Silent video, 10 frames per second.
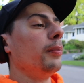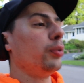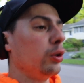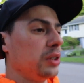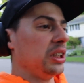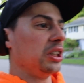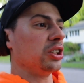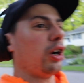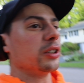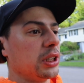Protein is
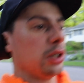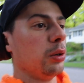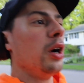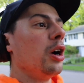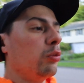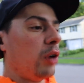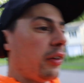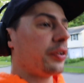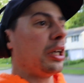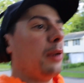also
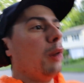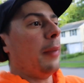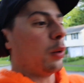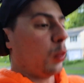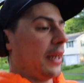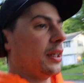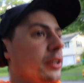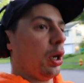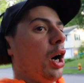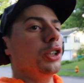roughly about my weight,
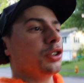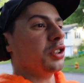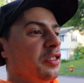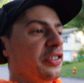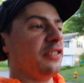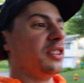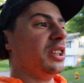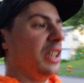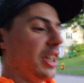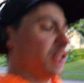so
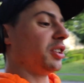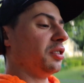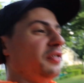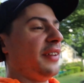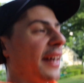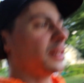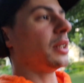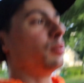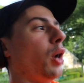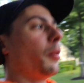150-ish, and fats
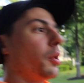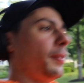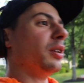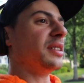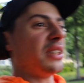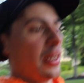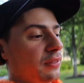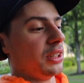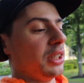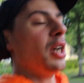I'm probably about
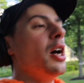70,